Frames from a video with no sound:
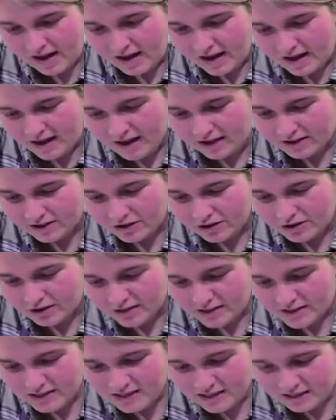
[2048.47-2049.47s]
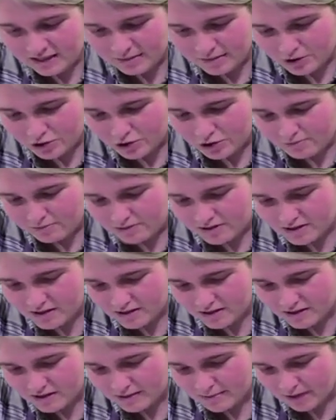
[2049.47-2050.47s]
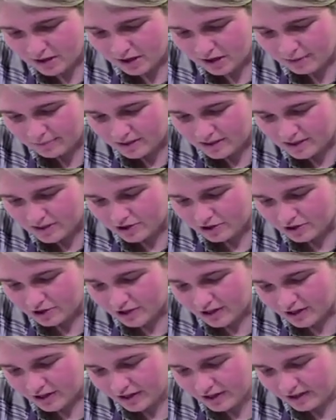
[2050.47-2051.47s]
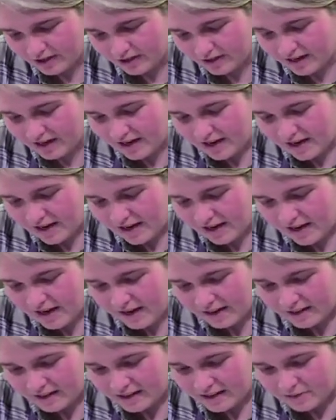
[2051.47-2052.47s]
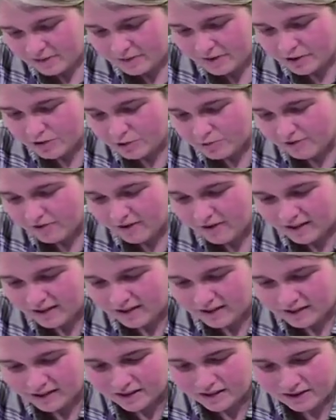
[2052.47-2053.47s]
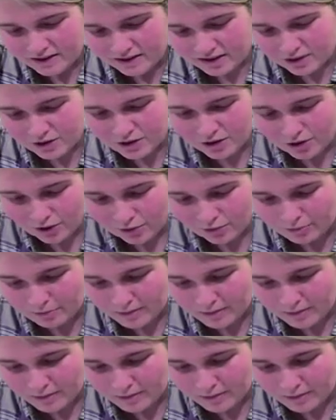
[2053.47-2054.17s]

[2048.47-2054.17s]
And you can see the mushrooms seem a little bit soggier, and that's because we've added the salt.